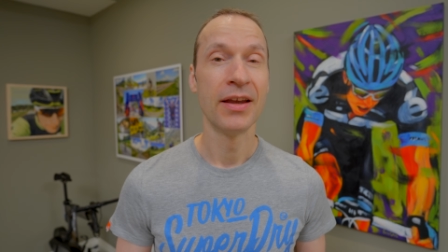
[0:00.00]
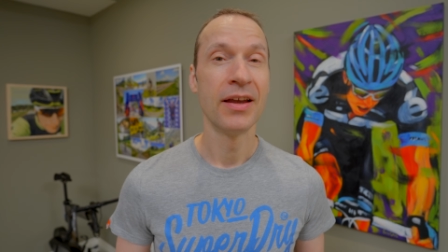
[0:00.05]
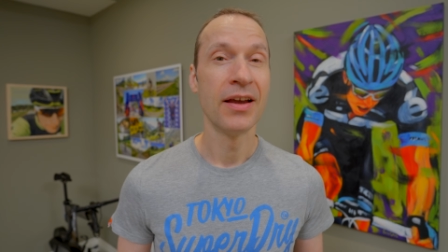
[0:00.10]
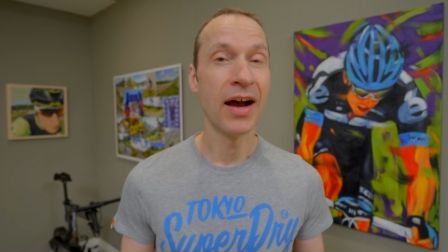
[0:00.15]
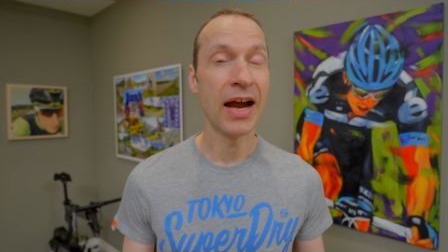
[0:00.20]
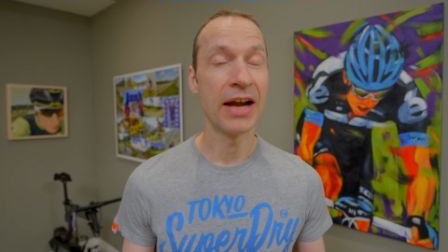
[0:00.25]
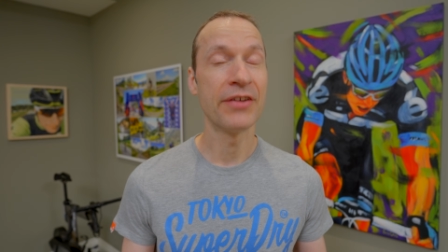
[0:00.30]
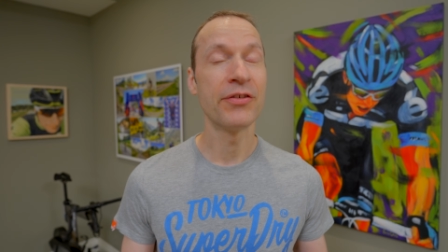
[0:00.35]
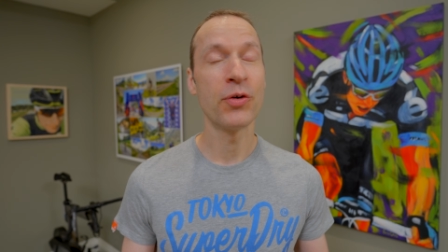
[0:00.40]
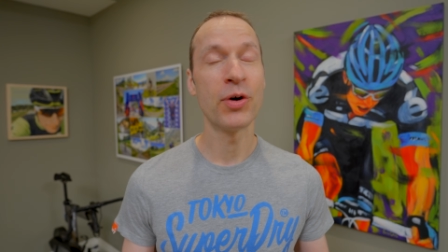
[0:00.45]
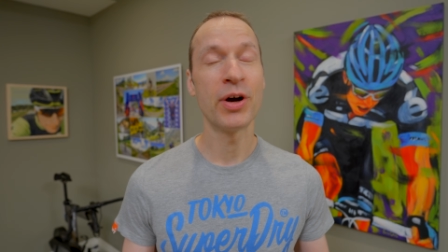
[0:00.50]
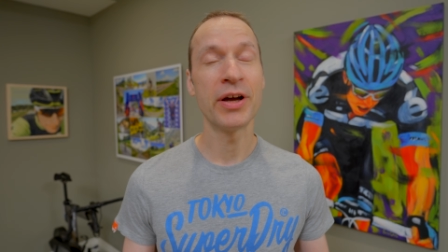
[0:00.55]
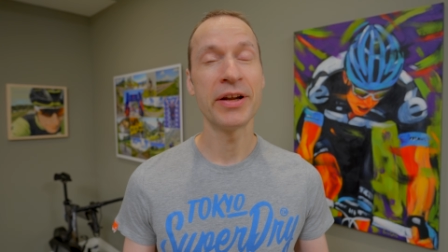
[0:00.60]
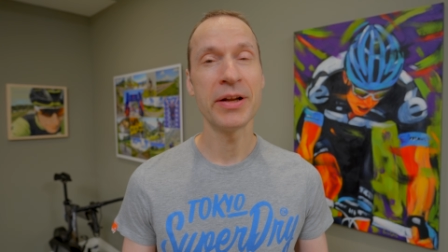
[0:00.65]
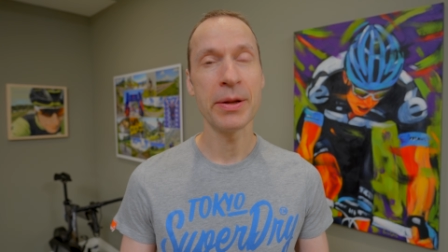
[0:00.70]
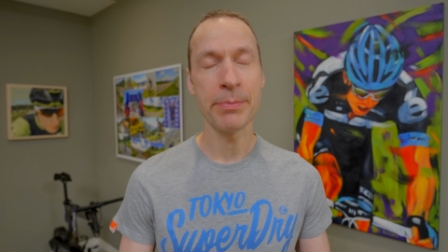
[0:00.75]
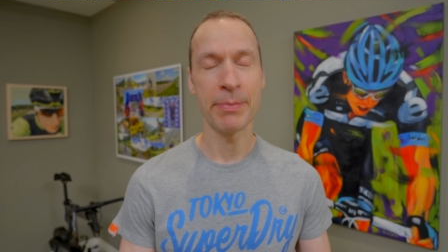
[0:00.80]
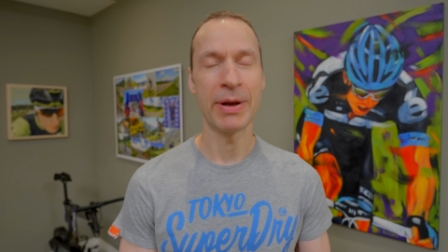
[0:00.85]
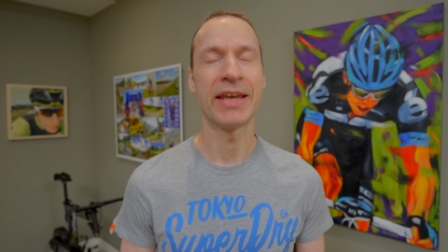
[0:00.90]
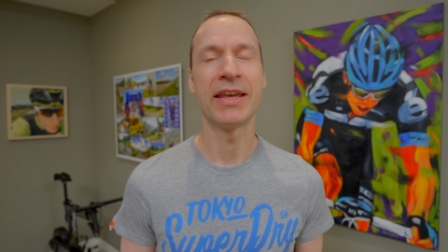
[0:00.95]
Hi
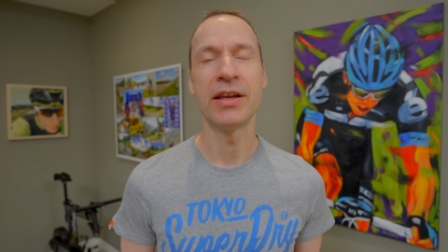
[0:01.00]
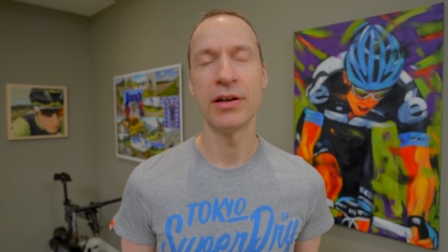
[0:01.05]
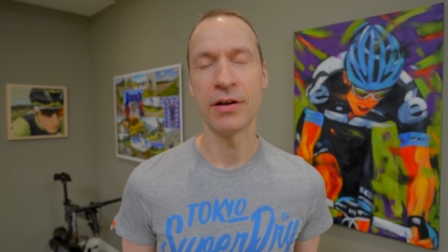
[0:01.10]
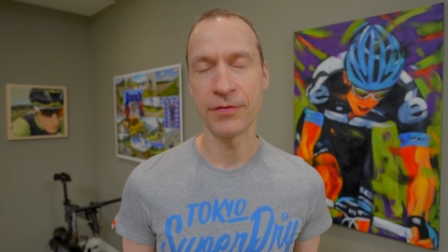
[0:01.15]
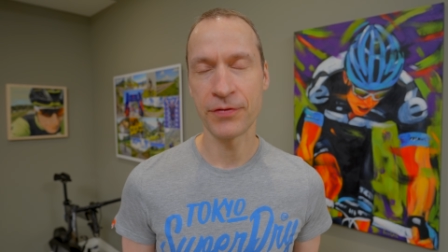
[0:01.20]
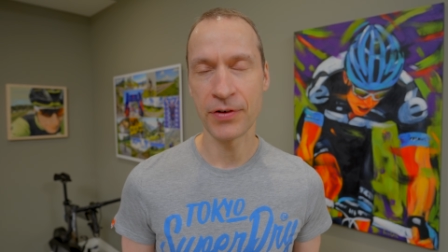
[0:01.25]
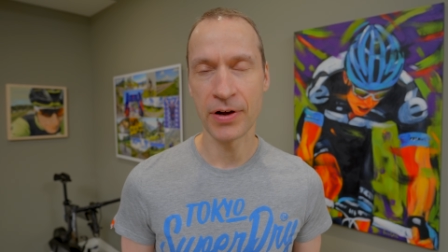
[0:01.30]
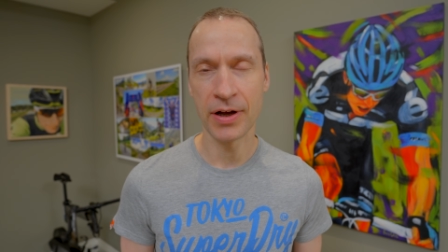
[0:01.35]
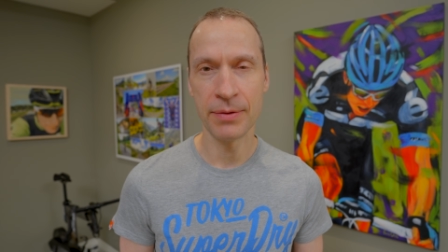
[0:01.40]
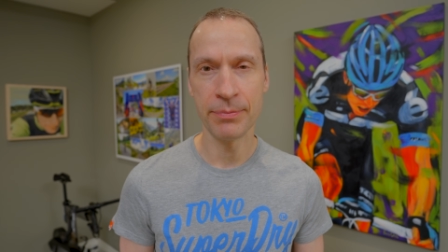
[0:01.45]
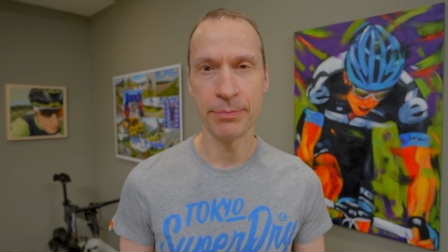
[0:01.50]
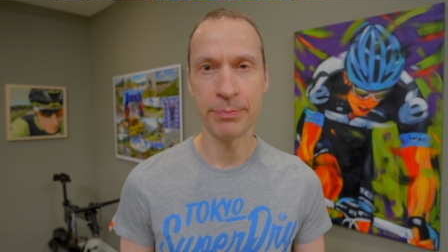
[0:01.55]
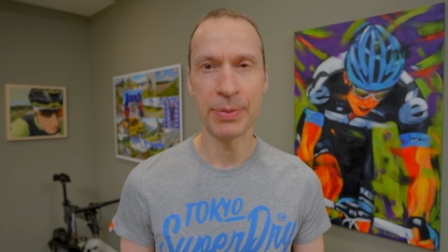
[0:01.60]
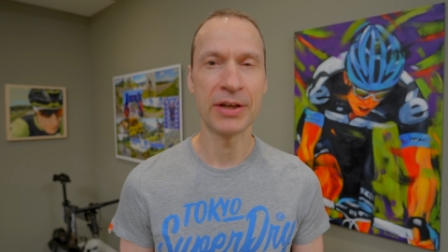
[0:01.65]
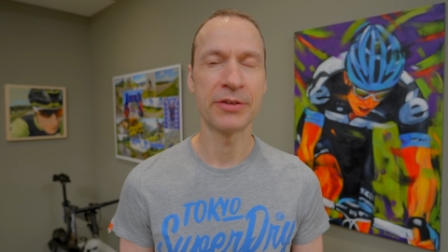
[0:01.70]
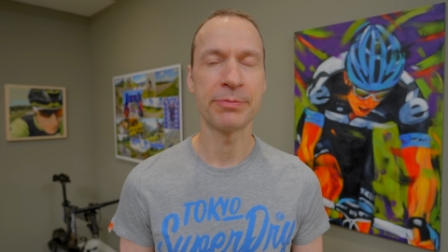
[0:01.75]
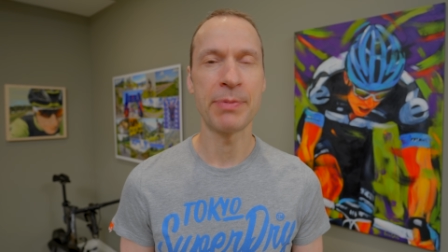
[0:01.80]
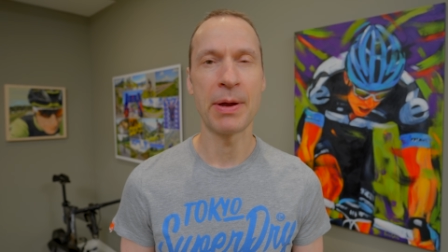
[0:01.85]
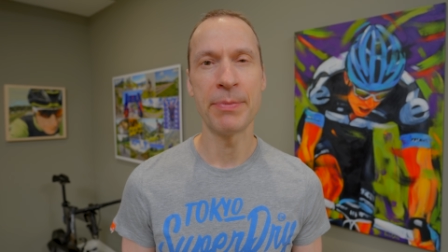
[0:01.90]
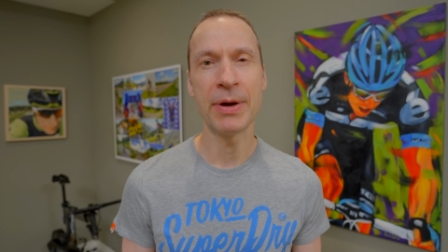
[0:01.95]
everyone, Mike here from
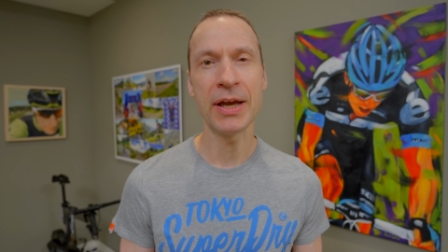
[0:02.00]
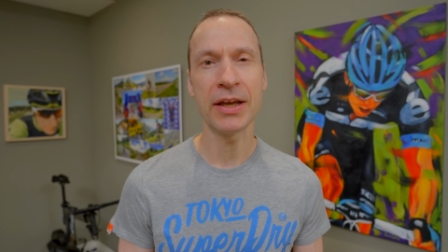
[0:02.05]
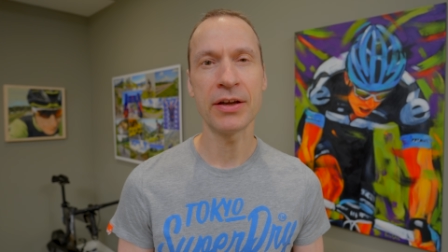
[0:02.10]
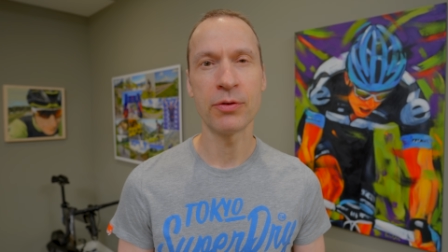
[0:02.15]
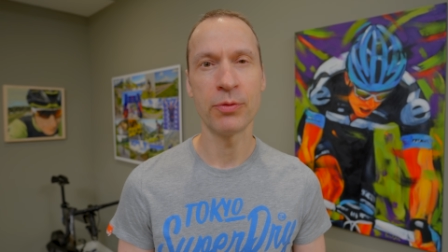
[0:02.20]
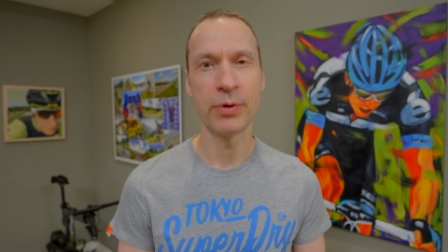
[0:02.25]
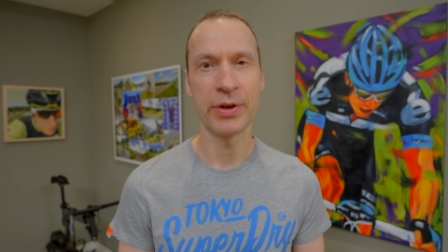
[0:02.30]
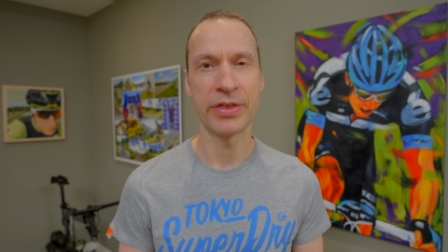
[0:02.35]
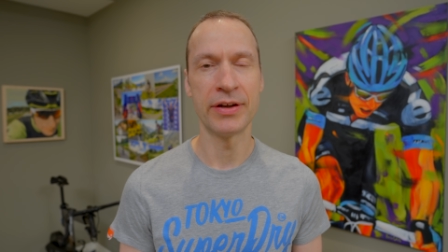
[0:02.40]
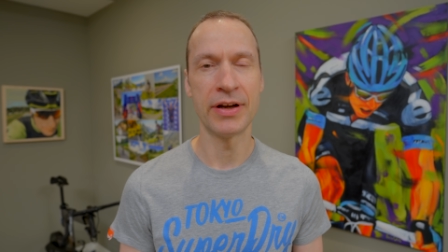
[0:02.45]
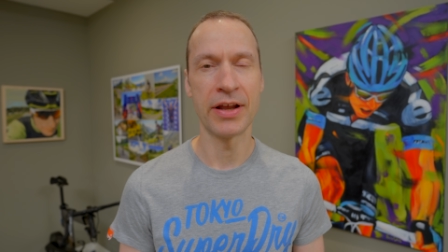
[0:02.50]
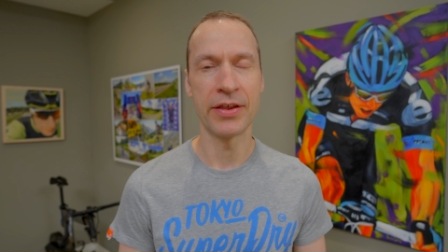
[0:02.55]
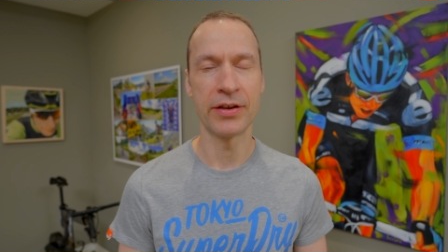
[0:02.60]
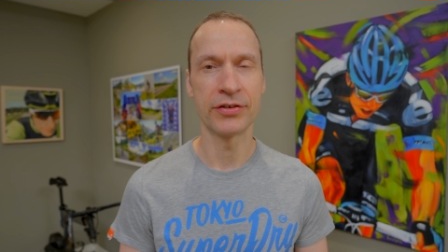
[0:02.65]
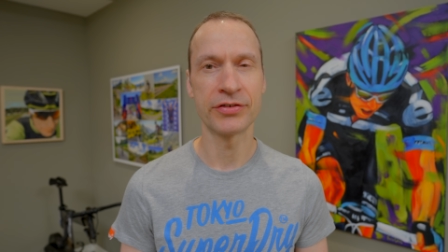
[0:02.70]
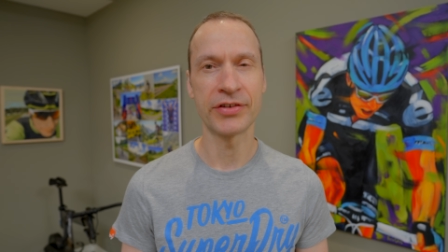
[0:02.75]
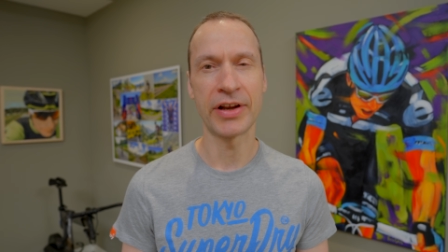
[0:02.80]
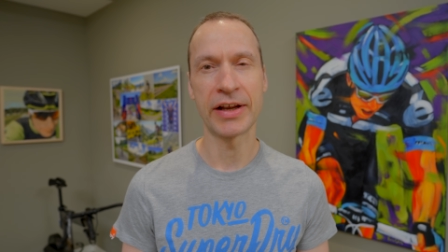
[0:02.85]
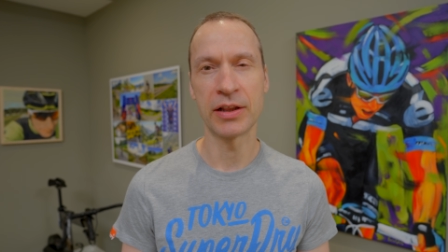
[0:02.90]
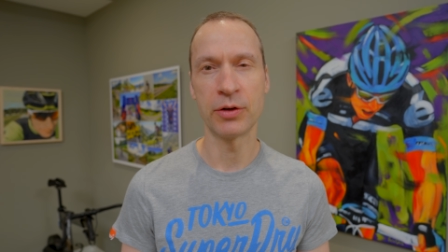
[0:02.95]
Bikes by Mike with another
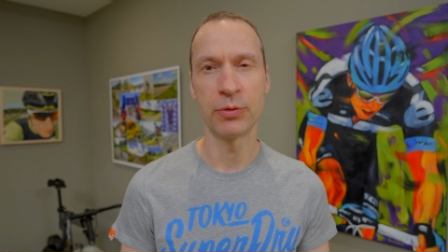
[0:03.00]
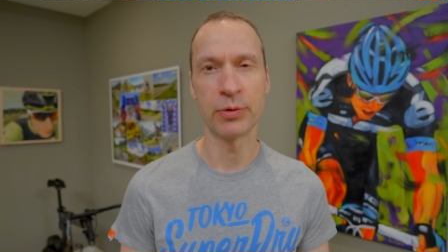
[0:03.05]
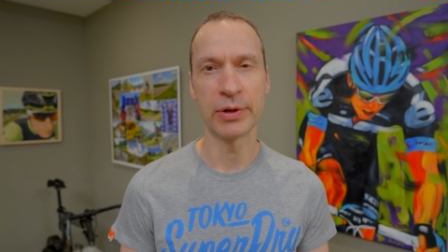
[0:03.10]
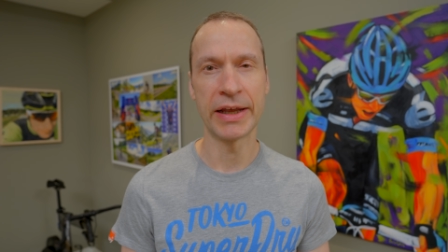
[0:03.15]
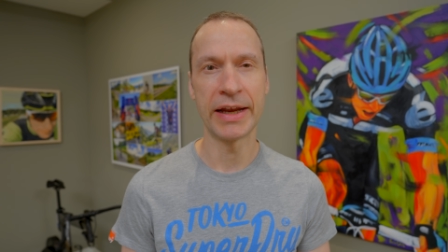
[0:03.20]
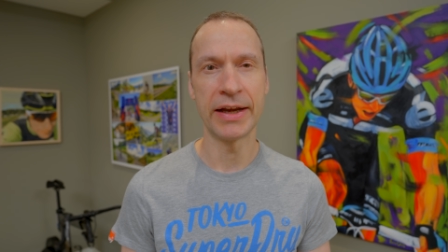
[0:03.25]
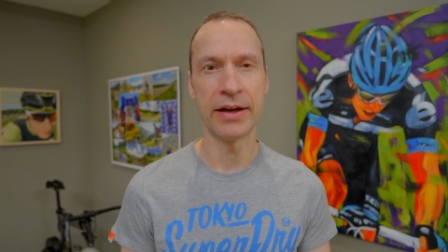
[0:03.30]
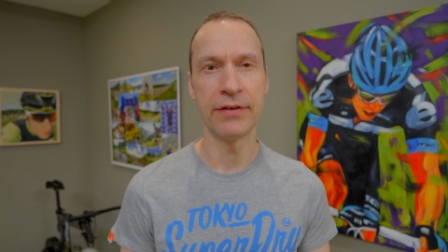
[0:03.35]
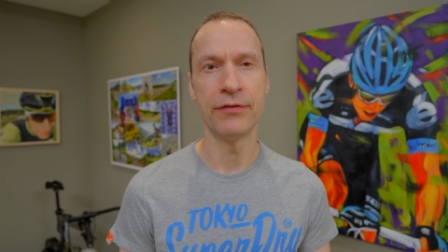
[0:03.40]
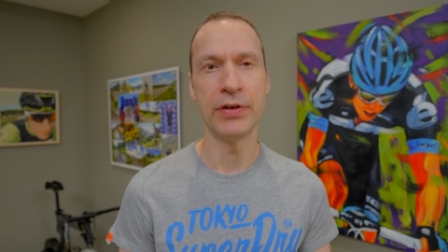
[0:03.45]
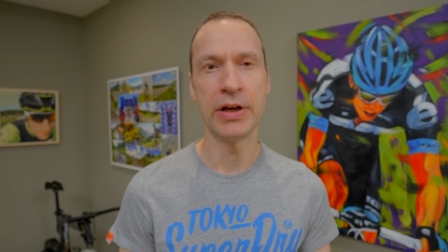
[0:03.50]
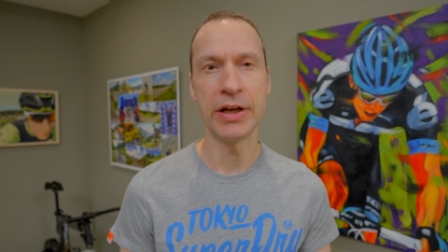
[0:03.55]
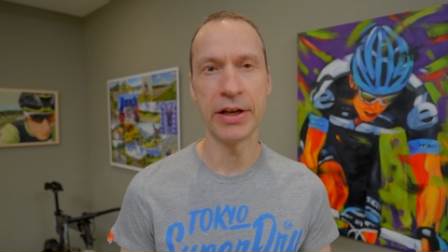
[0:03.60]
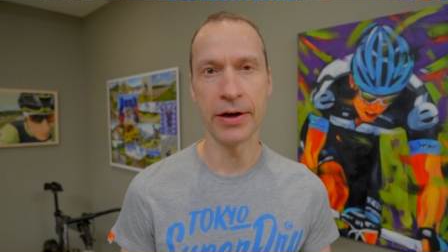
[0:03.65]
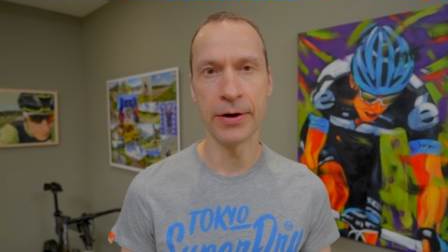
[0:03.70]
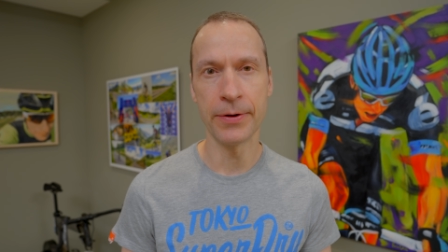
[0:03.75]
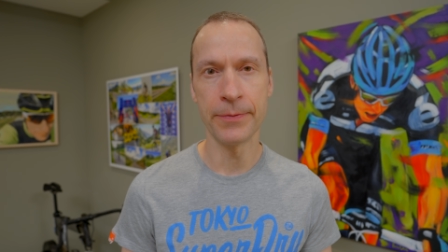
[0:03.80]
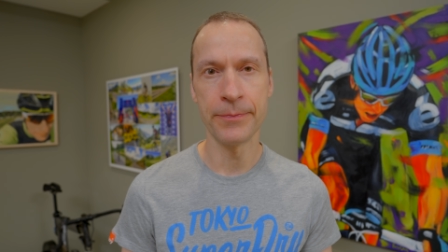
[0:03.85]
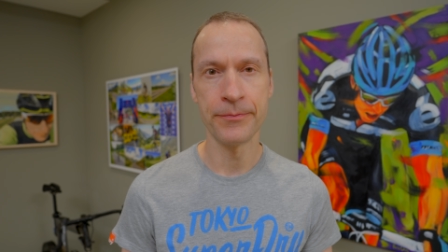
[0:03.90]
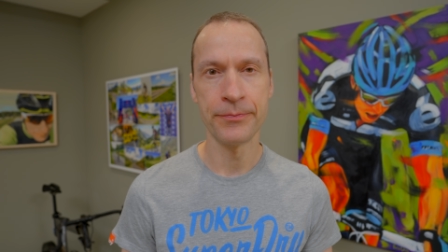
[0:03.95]
cycling related
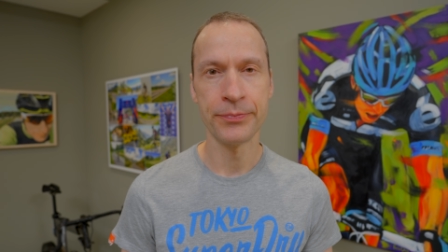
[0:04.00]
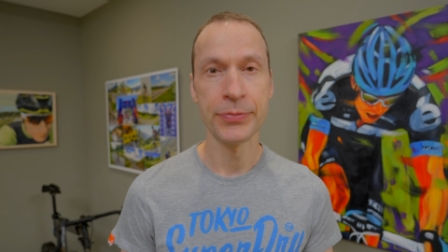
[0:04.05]
video.